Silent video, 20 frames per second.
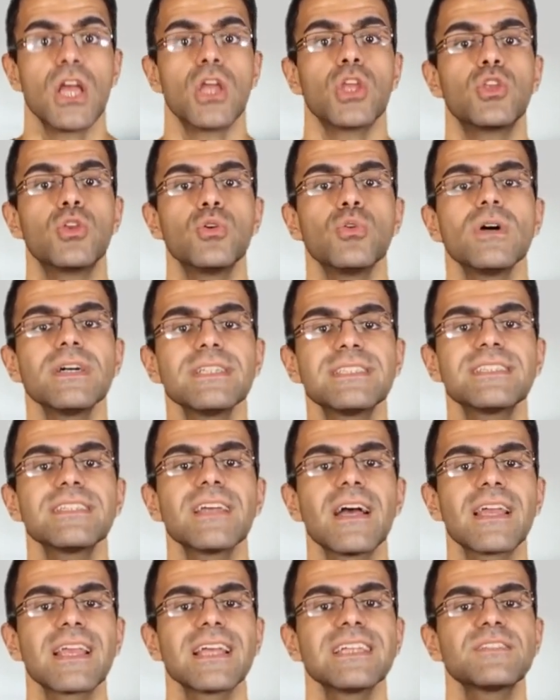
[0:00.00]

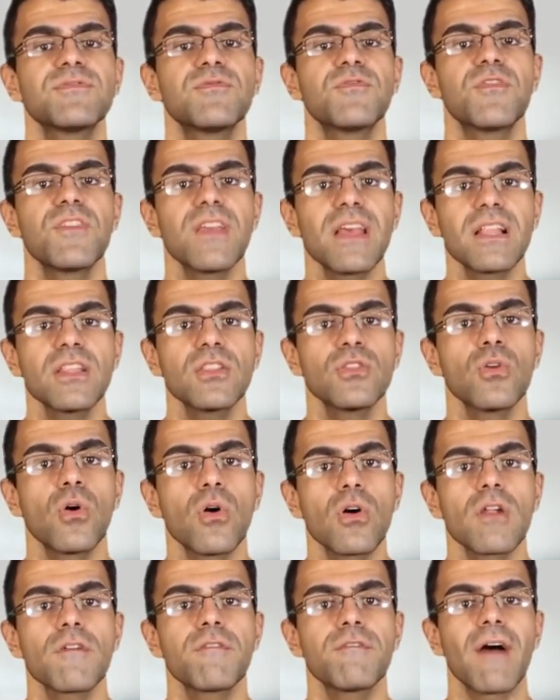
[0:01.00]
USCIS will
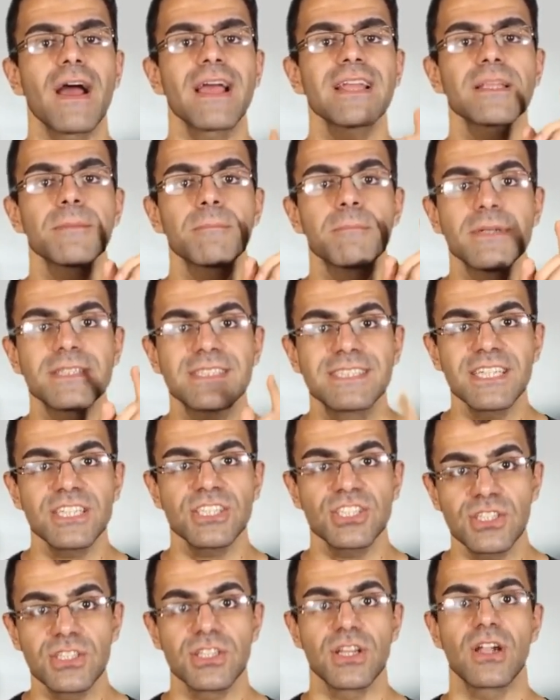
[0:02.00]
notify the
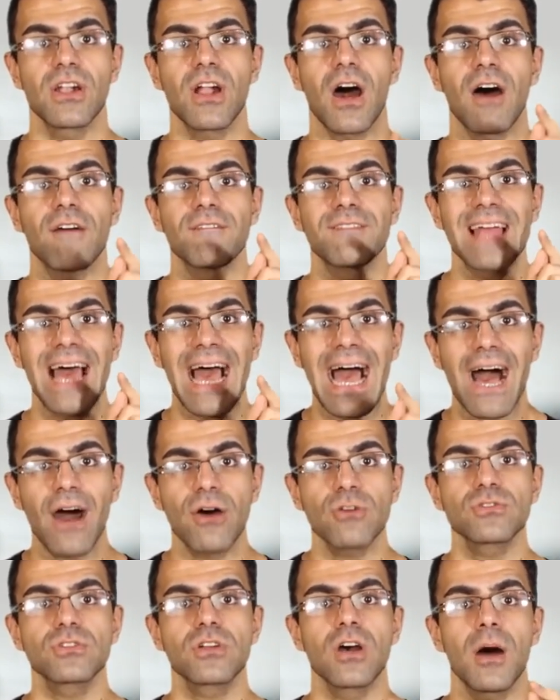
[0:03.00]
petitioner of the
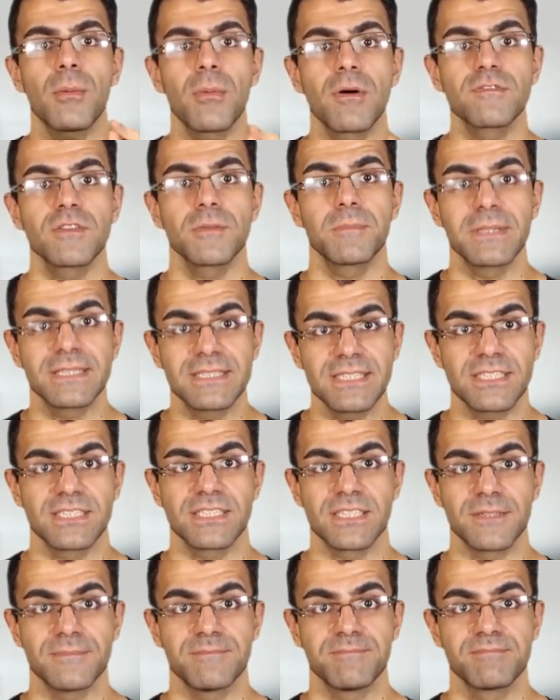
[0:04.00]
outcome of the
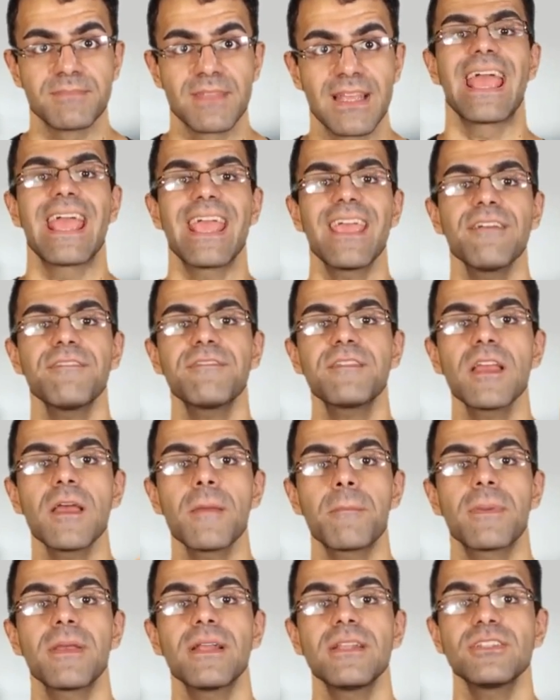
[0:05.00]
petition. If the
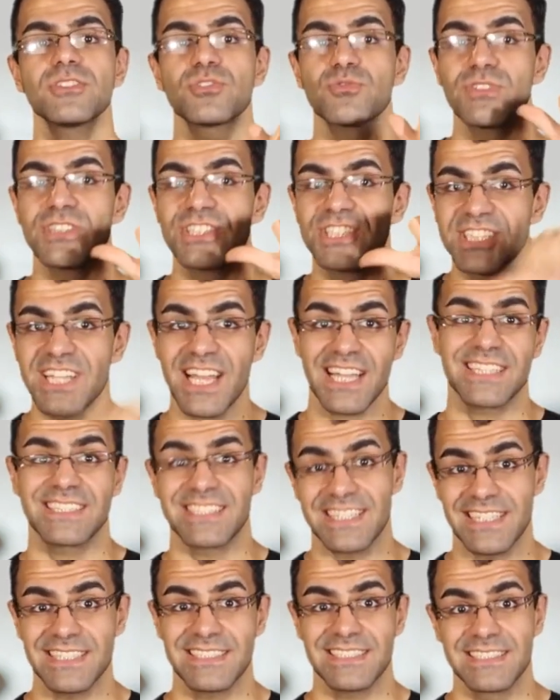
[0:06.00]
appeal is
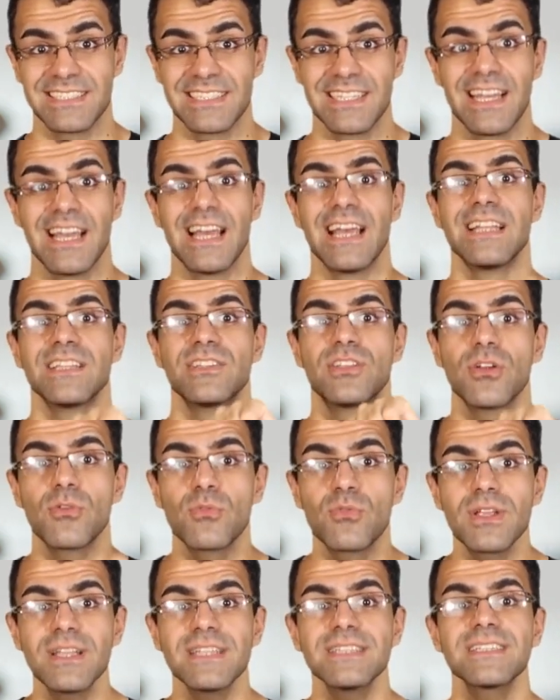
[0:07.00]
rejected, the
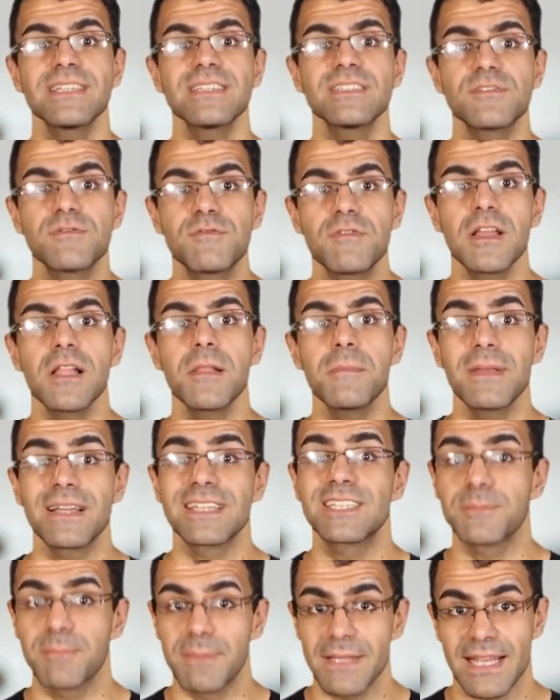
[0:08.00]
reasons will be
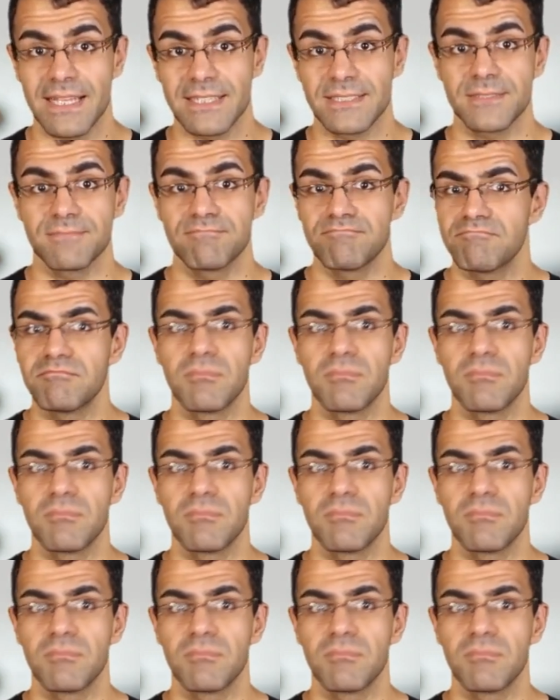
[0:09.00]
explained.